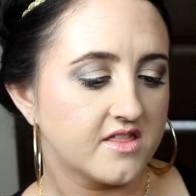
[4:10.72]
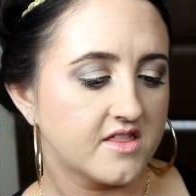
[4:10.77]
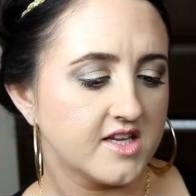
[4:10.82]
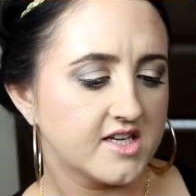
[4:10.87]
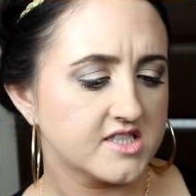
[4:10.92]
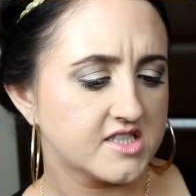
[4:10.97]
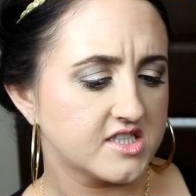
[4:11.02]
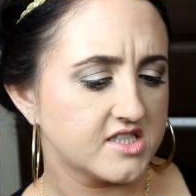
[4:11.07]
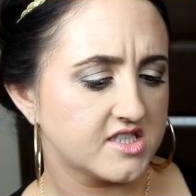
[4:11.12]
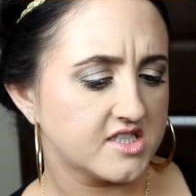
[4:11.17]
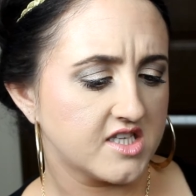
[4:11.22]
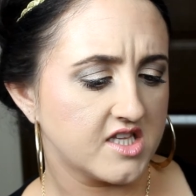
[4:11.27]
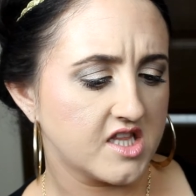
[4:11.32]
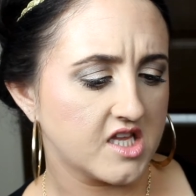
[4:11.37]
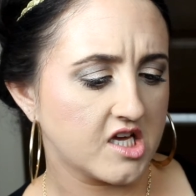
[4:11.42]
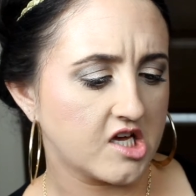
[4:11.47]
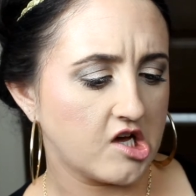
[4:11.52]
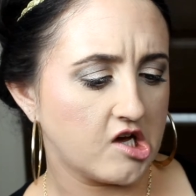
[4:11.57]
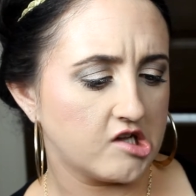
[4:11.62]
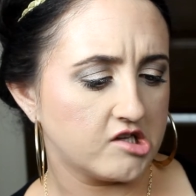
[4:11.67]
This is in
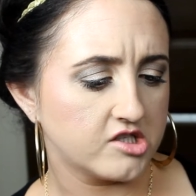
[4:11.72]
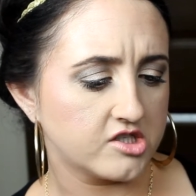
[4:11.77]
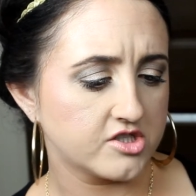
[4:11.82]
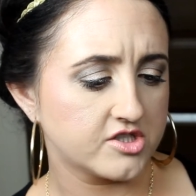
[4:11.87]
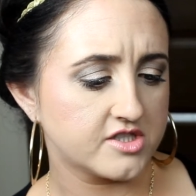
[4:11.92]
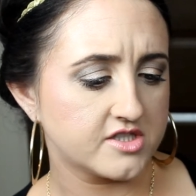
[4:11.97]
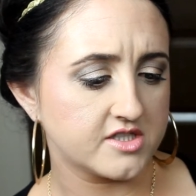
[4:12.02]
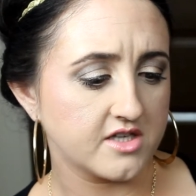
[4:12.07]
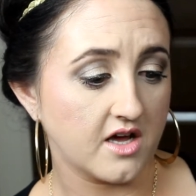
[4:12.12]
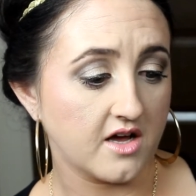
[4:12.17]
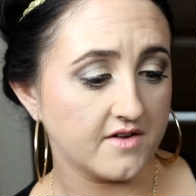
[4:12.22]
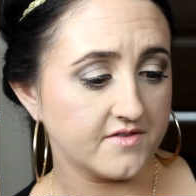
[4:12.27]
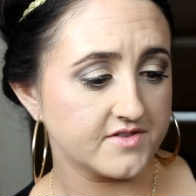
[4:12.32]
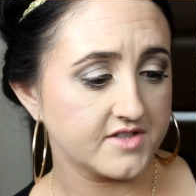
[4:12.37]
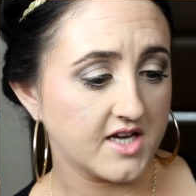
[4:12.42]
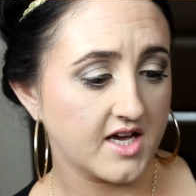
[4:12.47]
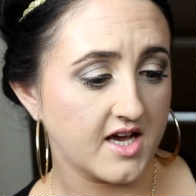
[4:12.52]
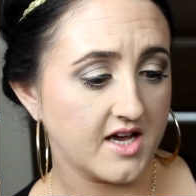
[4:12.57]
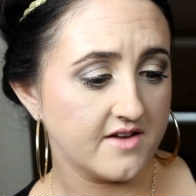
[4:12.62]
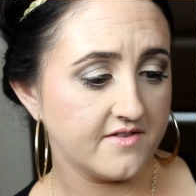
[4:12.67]
the color
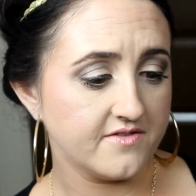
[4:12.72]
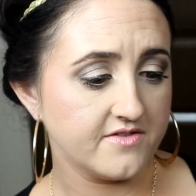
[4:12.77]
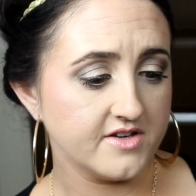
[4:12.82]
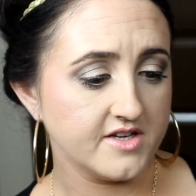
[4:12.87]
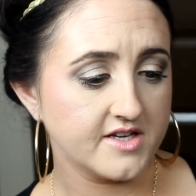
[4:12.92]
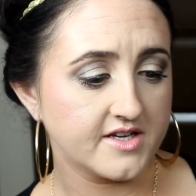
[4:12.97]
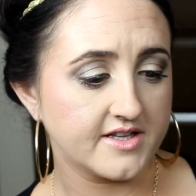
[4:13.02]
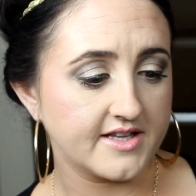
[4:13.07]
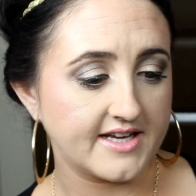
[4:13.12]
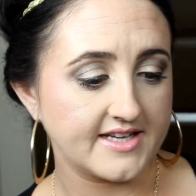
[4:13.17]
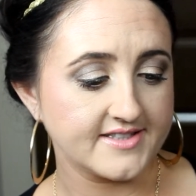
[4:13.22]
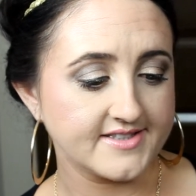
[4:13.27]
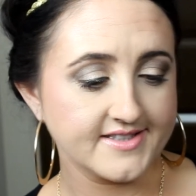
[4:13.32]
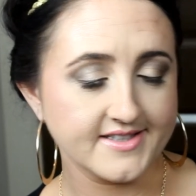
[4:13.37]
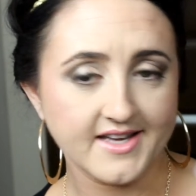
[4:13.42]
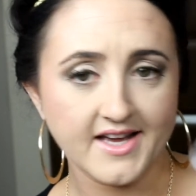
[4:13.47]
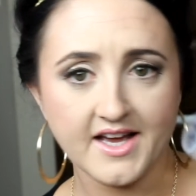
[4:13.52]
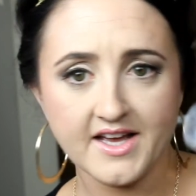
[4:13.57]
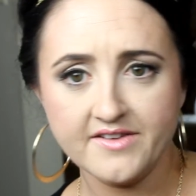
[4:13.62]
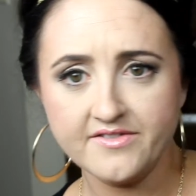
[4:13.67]
Soft Ivory,
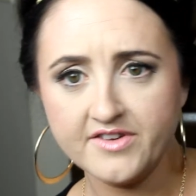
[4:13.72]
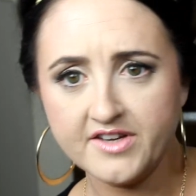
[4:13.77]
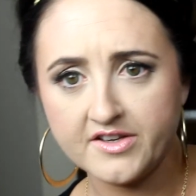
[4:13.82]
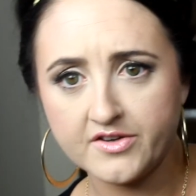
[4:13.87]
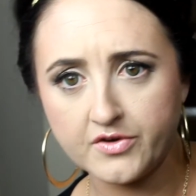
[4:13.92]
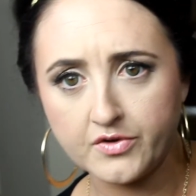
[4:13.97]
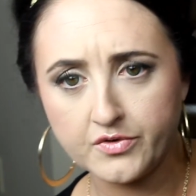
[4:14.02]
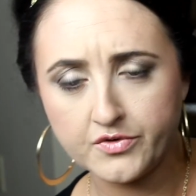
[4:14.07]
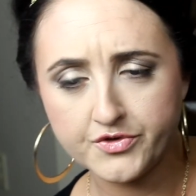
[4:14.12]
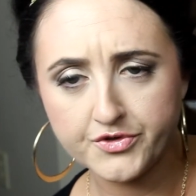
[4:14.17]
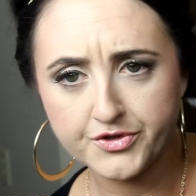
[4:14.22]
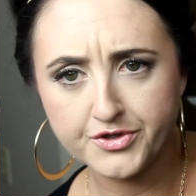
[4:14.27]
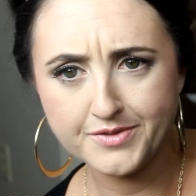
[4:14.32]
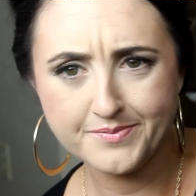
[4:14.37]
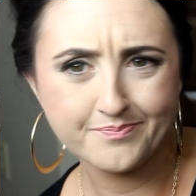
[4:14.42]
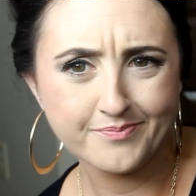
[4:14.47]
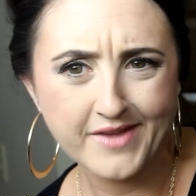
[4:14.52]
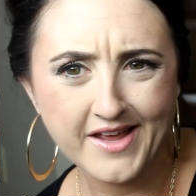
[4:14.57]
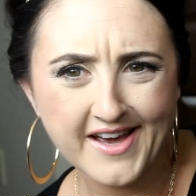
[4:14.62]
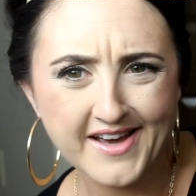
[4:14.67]
Classic Ivory,
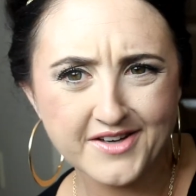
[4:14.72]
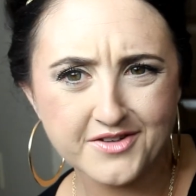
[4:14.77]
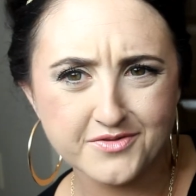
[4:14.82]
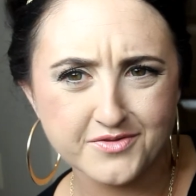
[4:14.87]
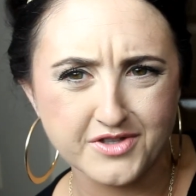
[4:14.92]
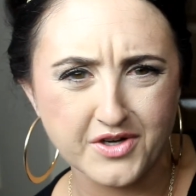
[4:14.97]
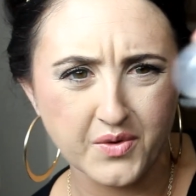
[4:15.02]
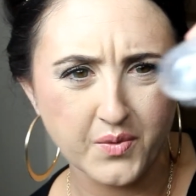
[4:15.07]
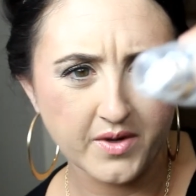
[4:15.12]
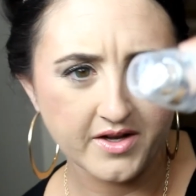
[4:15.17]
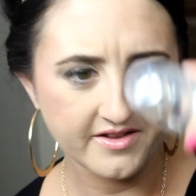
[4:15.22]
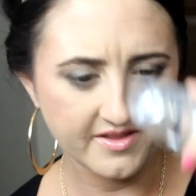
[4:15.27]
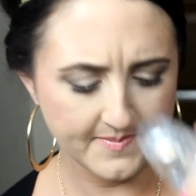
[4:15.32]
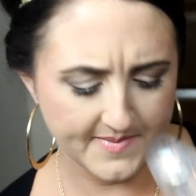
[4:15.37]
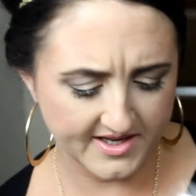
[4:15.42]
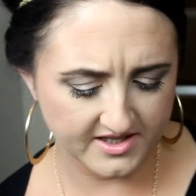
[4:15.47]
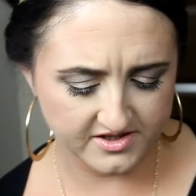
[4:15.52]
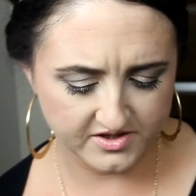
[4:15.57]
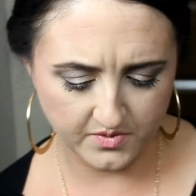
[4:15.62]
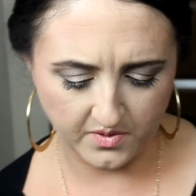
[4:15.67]
Neutral. I don't know, why did they
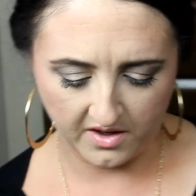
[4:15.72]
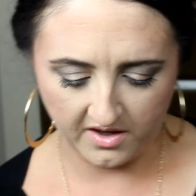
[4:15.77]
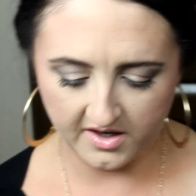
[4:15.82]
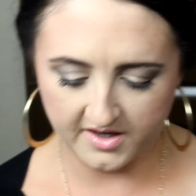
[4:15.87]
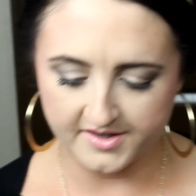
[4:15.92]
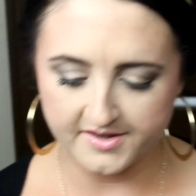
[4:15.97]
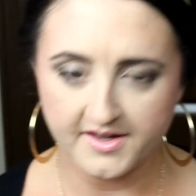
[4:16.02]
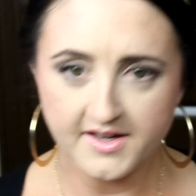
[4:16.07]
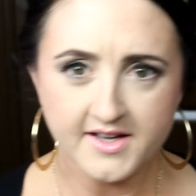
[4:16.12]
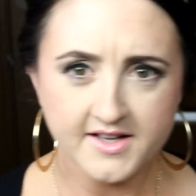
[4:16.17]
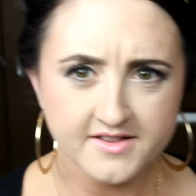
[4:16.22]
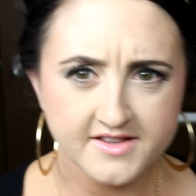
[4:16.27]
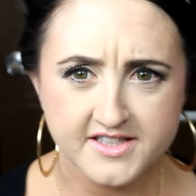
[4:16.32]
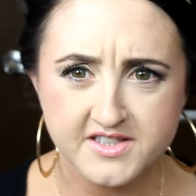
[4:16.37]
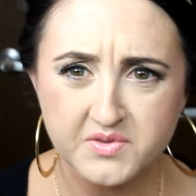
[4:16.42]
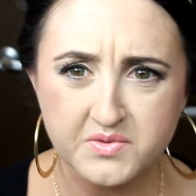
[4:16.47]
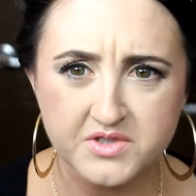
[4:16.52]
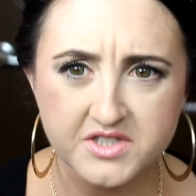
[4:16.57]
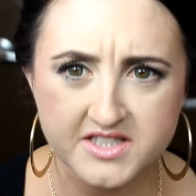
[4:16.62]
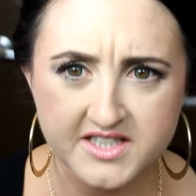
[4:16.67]
make it so hard?
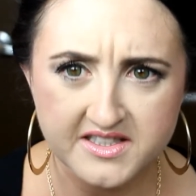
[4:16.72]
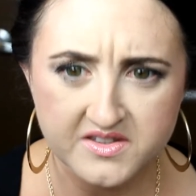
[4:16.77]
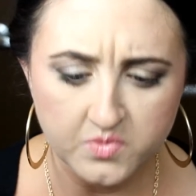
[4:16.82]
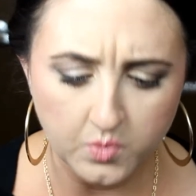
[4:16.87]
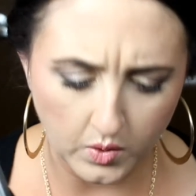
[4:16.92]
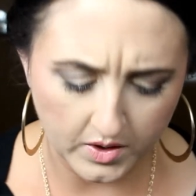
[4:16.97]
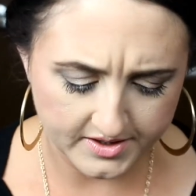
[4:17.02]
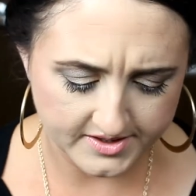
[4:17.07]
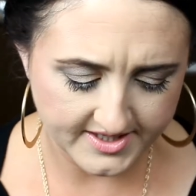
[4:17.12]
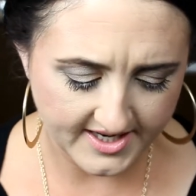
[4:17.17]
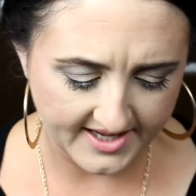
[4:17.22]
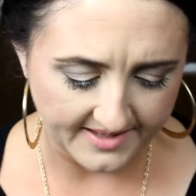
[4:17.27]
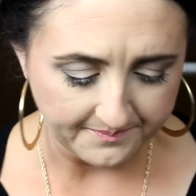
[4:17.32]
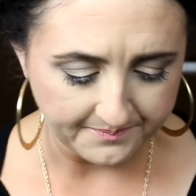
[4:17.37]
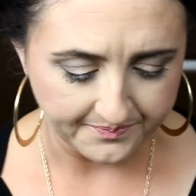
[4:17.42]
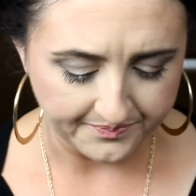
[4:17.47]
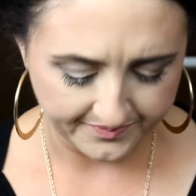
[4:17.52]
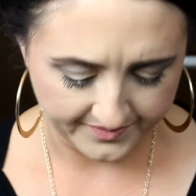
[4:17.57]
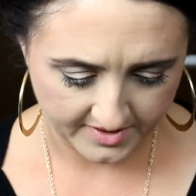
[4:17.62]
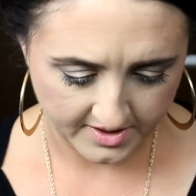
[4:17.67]
This one just has one name.